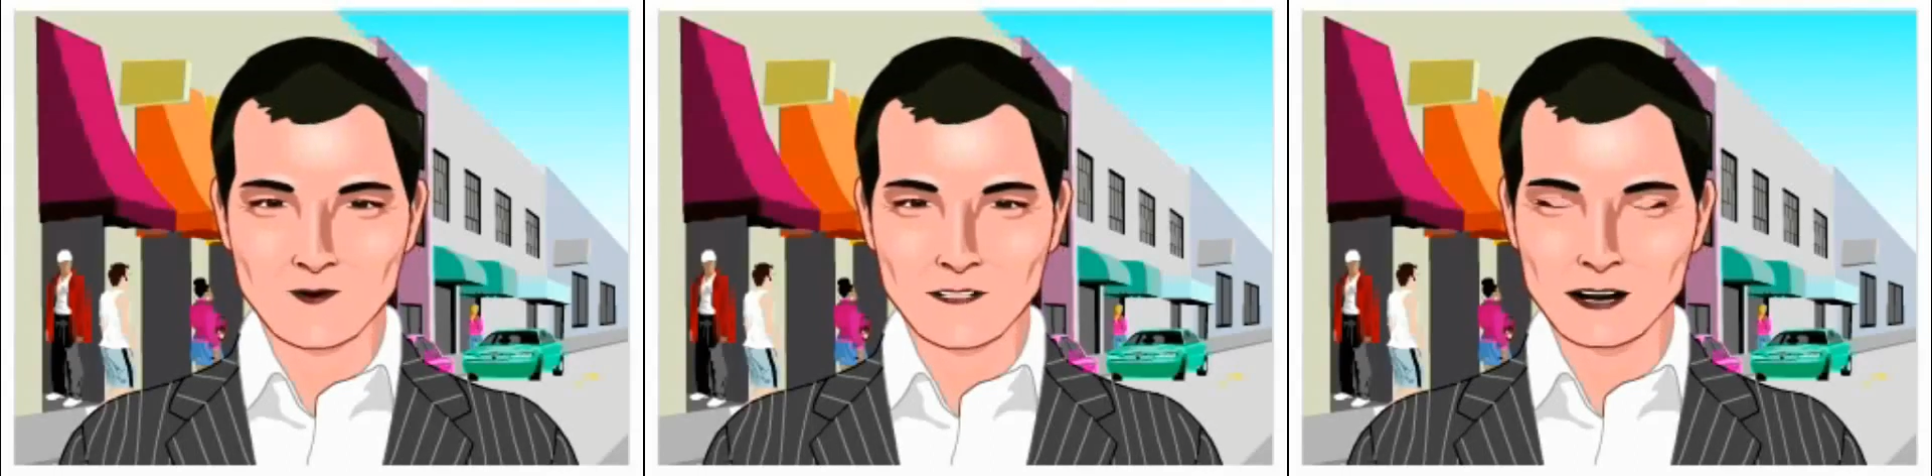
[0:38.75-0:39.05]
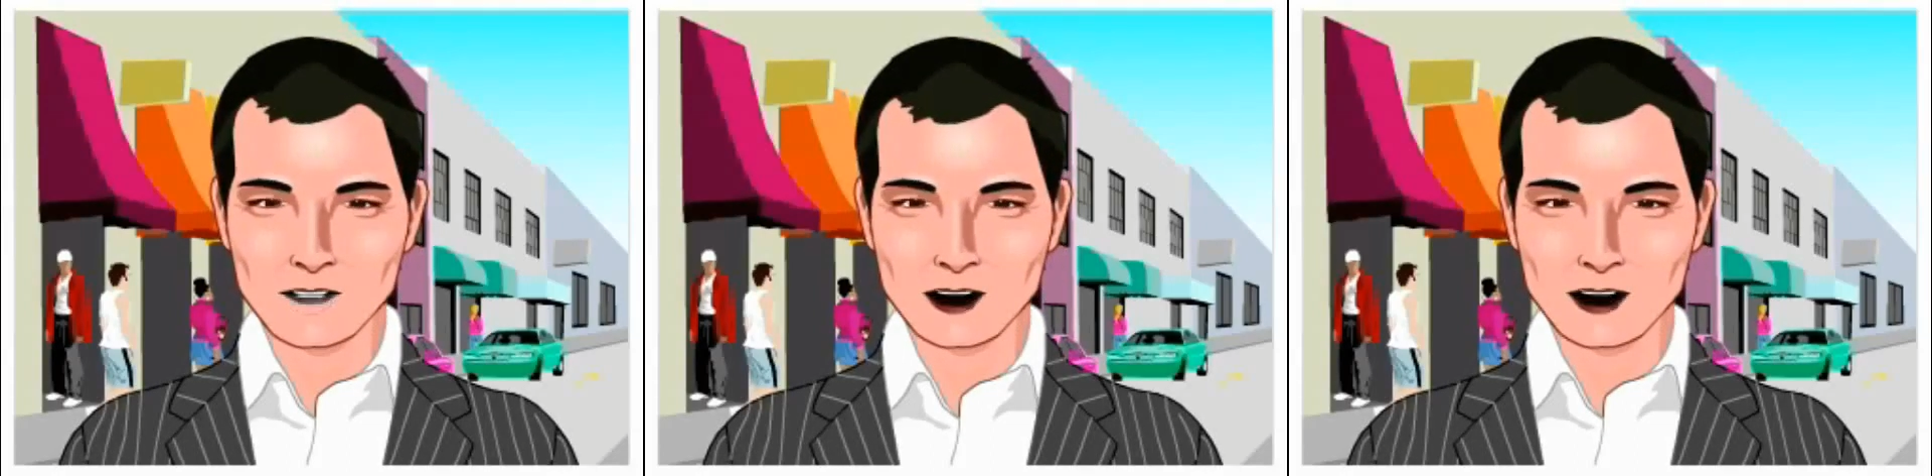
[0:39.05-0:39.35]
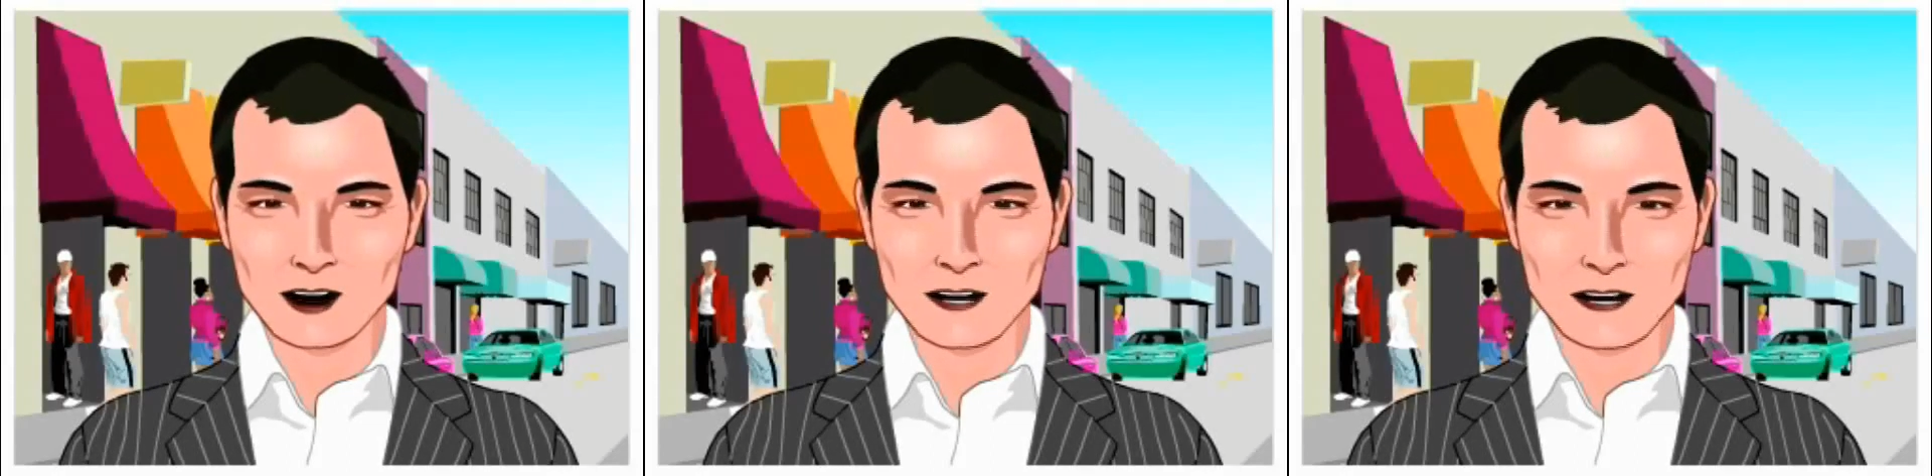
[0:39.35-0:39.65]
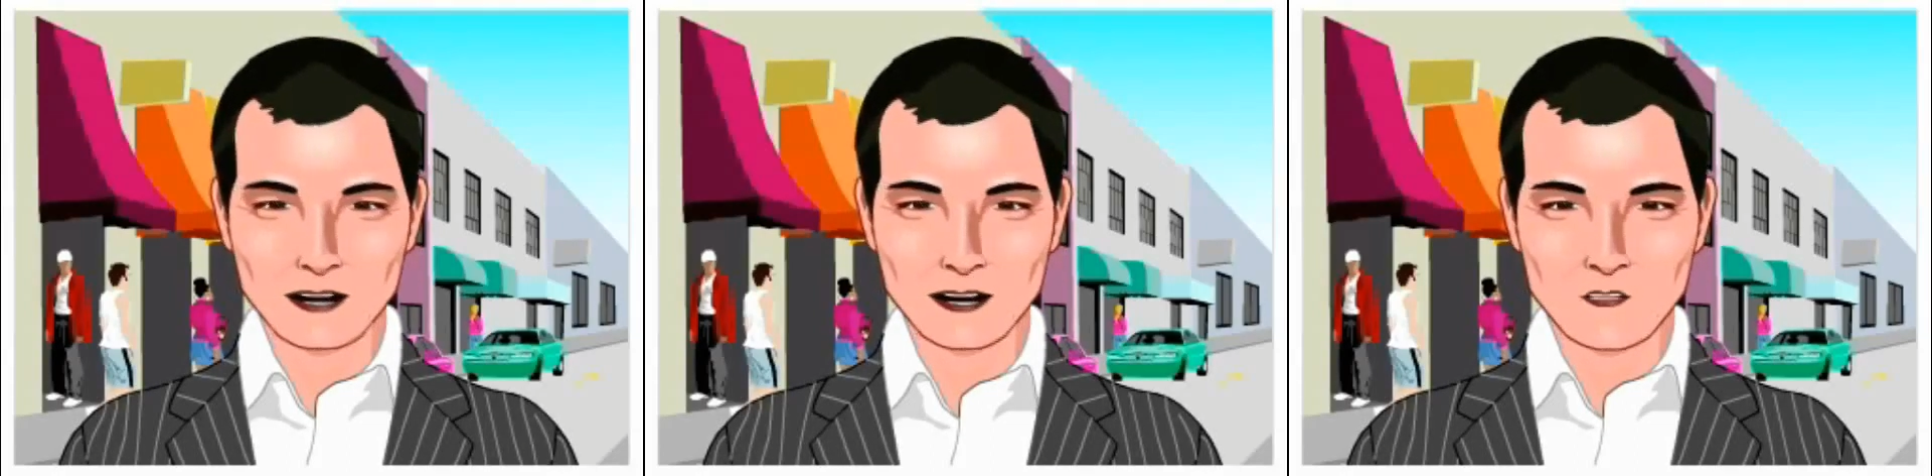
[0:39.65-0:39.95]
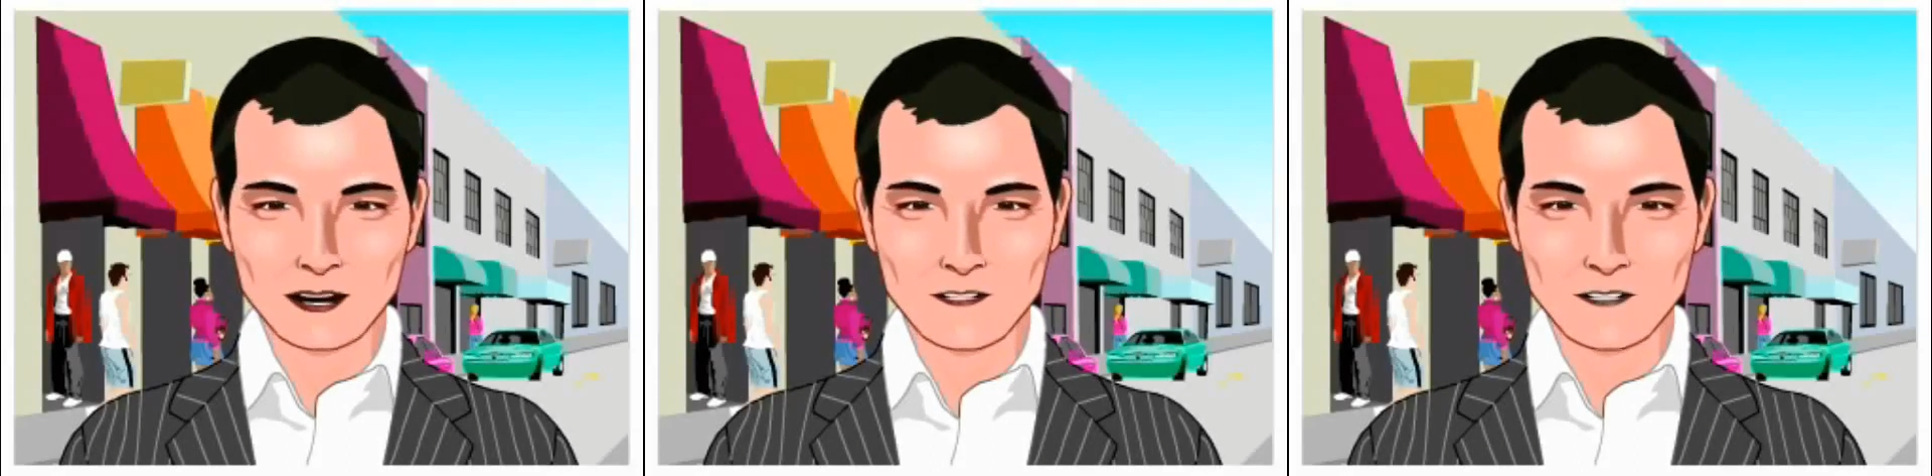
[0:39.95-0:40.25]
by reviewing the
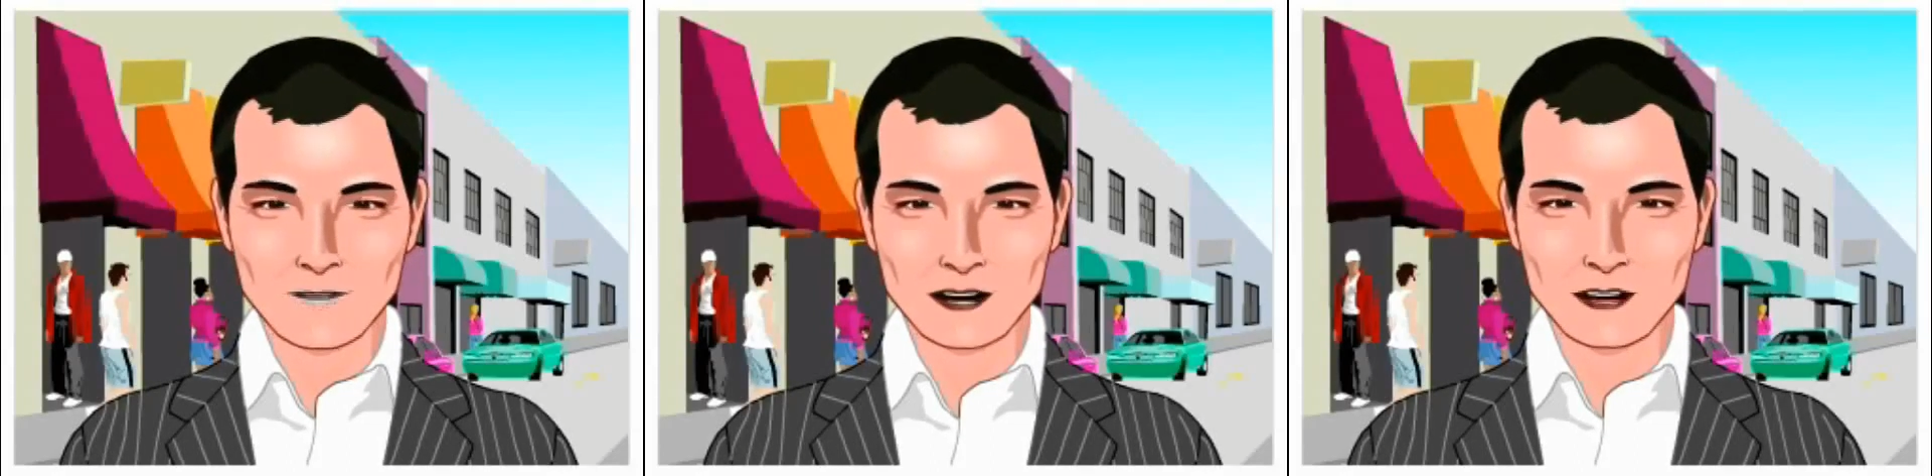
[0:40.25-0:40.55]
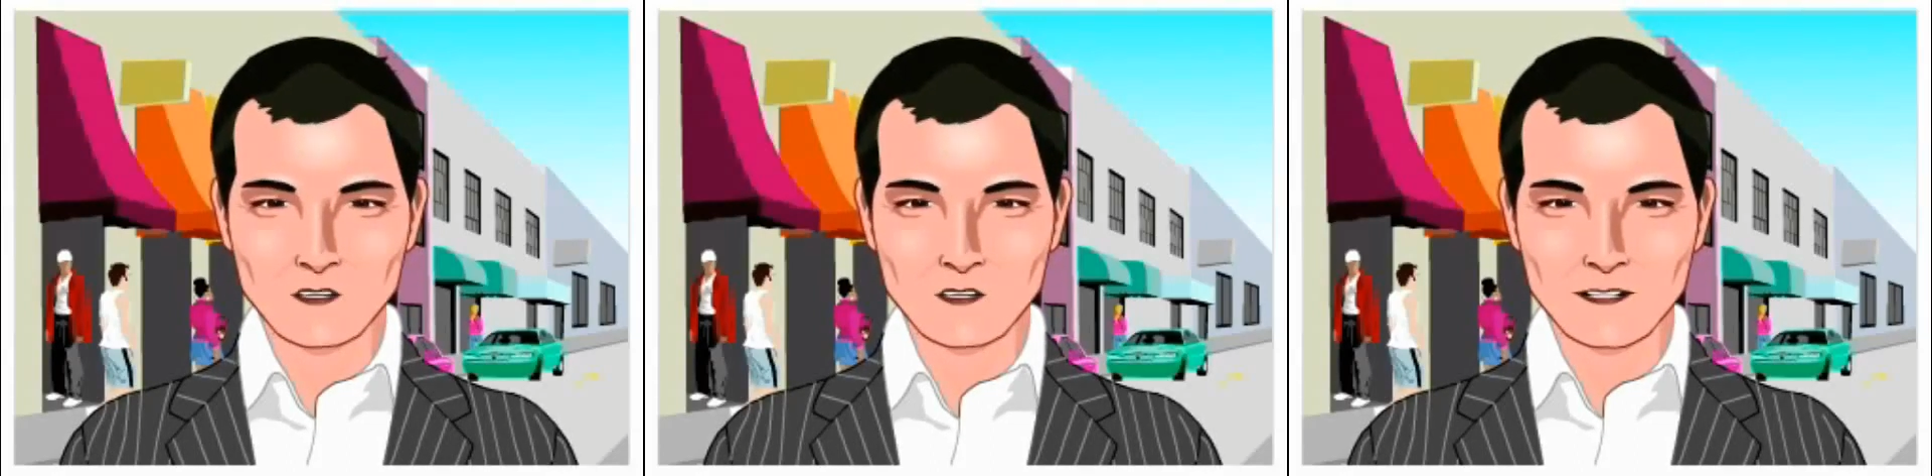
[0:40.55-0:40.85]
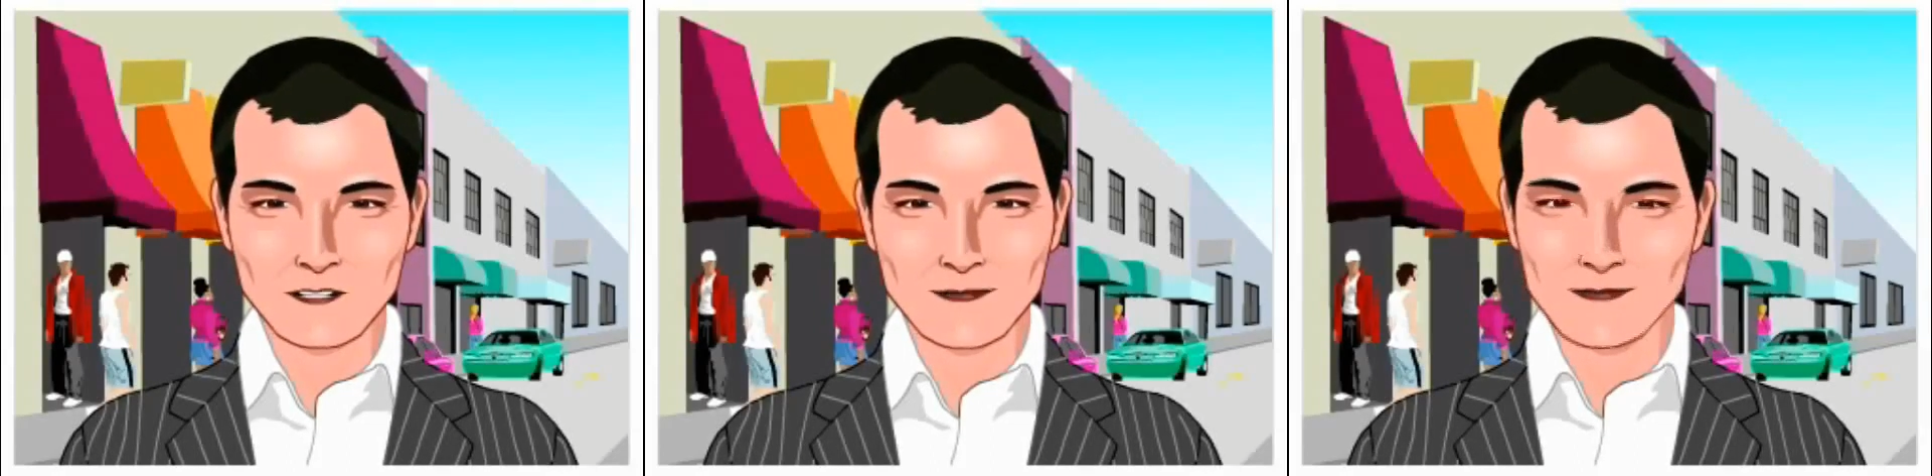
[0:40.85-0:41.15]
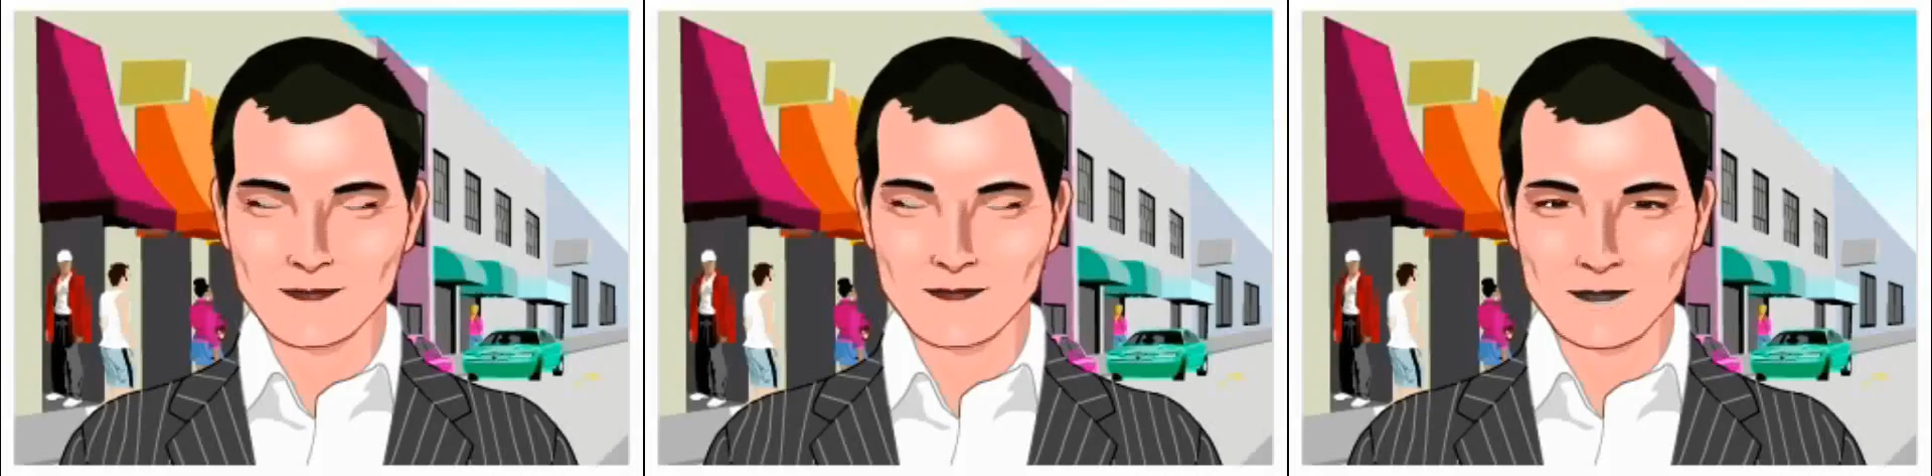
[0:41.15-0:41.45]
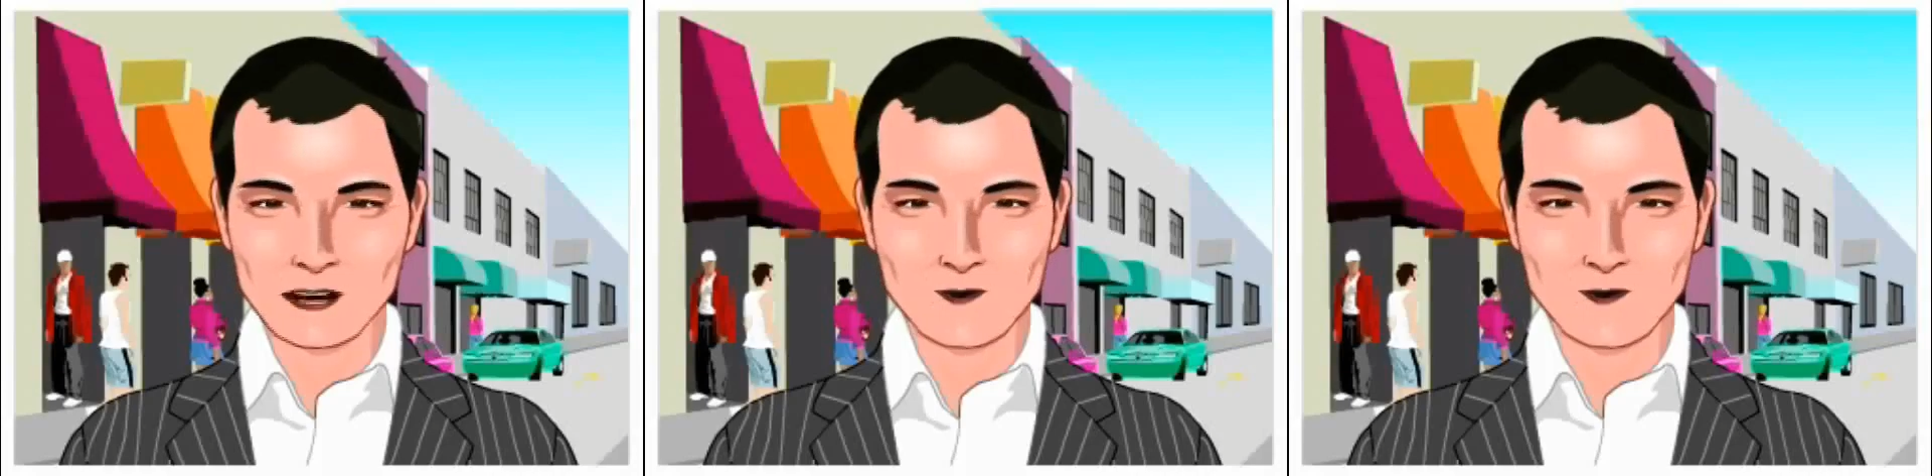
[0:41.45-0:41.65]
documentation provided to you